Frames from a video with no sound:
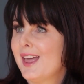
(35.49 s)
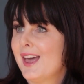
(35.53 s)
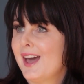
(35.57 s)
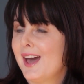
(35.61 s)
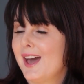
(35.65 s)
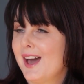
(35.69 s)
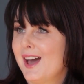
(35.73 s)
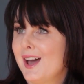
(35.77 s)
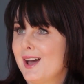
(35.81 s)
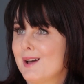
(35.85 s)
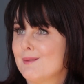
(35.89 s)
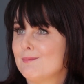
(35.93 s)

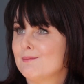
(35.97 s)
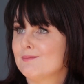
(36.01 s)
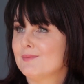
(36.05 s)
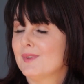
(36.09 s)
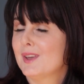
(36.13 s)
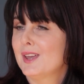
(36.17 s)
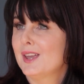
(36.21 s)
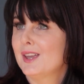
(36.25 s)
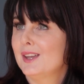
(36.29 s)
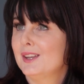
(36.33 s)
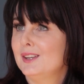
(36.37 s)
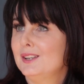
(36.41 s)

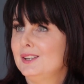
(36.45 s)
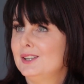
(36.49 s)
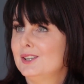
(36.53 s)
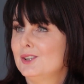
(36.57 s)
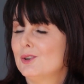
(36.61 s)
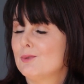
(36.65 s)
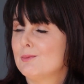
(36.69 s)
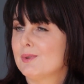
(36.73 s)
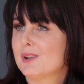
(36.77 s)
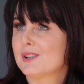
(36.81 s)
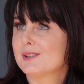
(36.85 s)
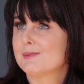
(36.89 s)

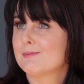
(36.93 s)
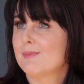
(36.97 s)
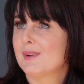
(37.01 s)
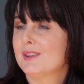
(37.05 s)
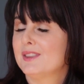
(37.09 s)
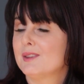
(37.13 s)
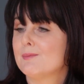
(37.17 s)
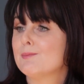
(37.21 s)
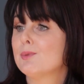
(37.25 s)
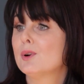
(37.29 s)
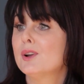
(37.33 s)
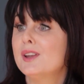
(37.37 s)
Because
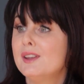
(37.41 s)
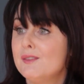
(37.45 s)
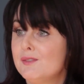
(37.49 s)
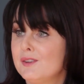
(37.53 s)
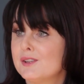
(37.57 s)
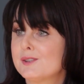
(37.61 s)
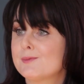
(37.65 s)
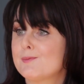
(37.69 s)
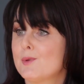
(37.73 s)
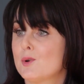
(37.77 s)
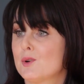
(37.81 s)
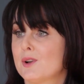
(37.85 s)
the
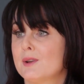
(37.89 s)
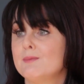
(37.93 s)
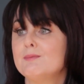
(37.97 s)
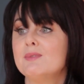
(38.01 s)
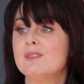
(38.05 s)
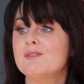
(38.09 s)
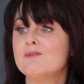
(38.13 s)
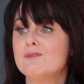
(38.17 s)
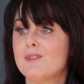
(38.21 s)
previous book had been